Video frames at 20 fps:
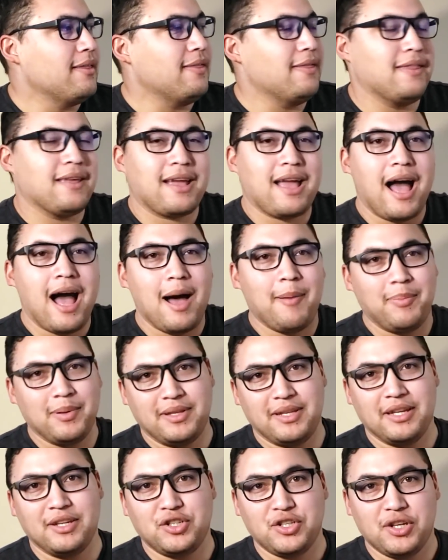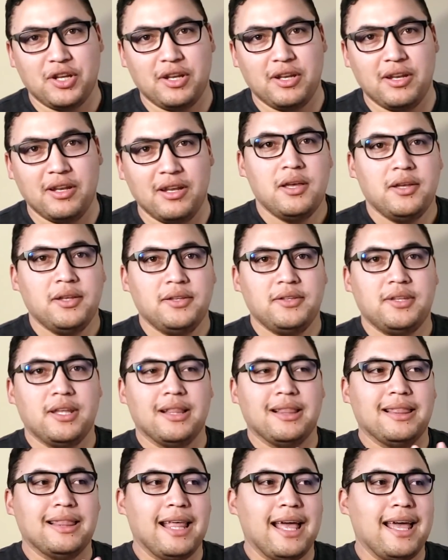the competition to
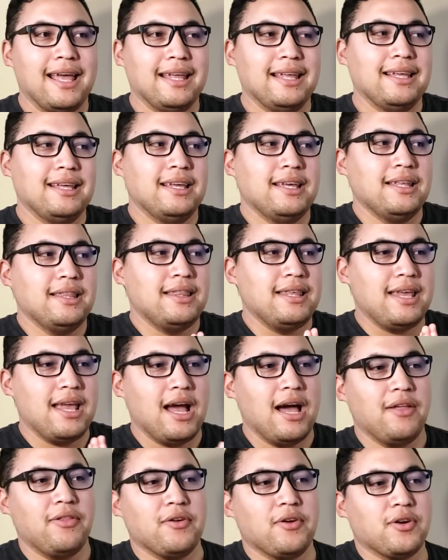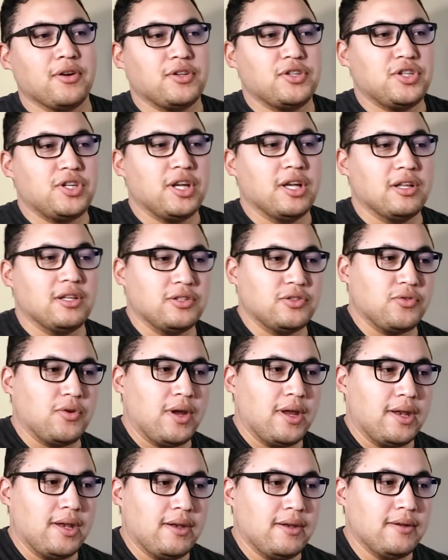let the other
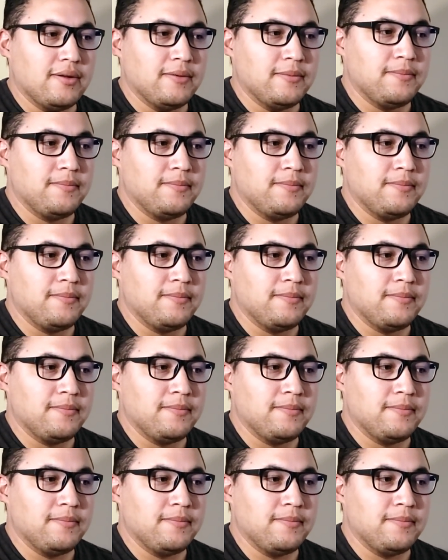children